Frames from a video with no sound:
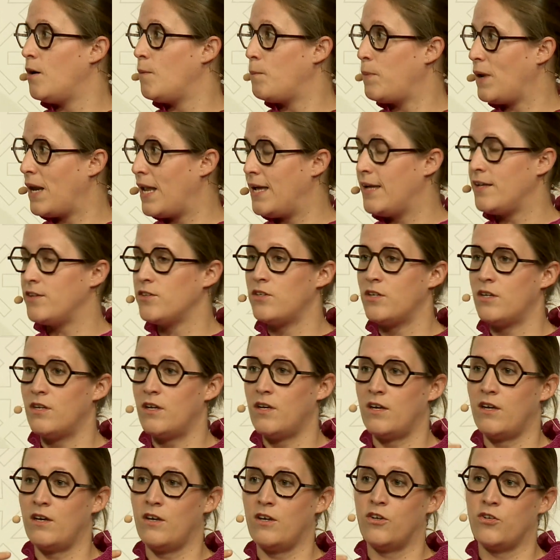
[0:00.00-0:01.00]
plan
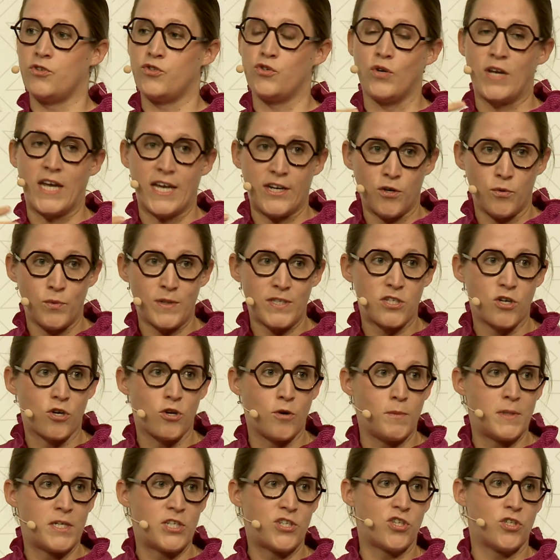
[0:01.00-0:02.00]
together with the
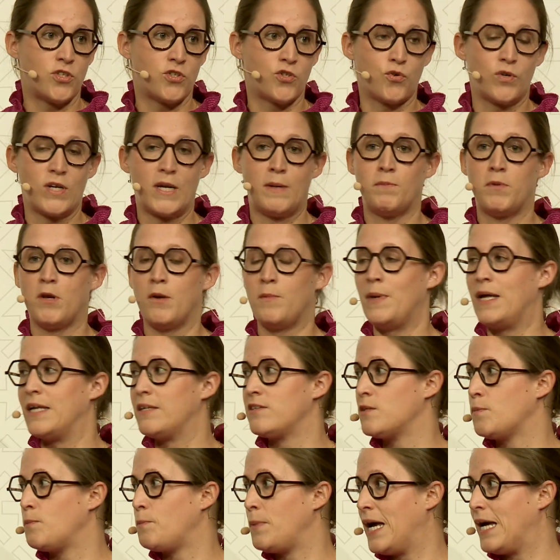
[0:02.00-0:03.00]
Commission to
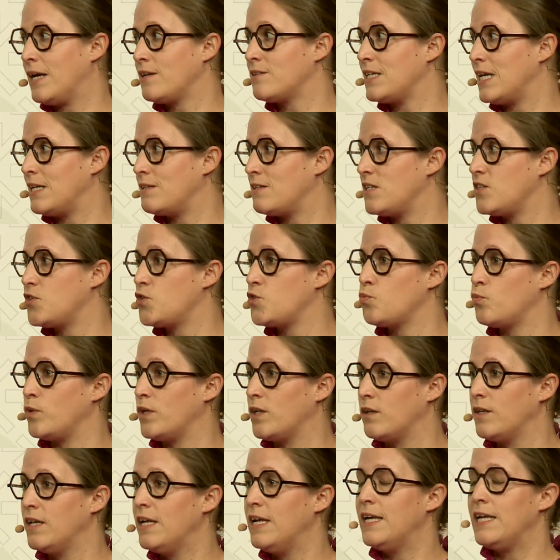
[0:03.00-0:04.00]
implement the Pact, and this
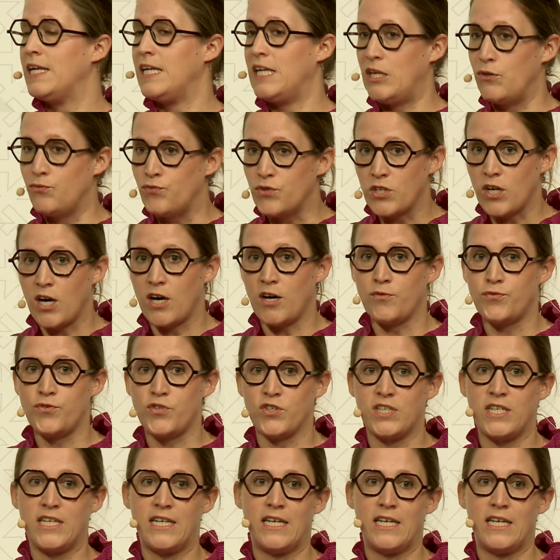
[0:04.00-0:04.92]
will, even after the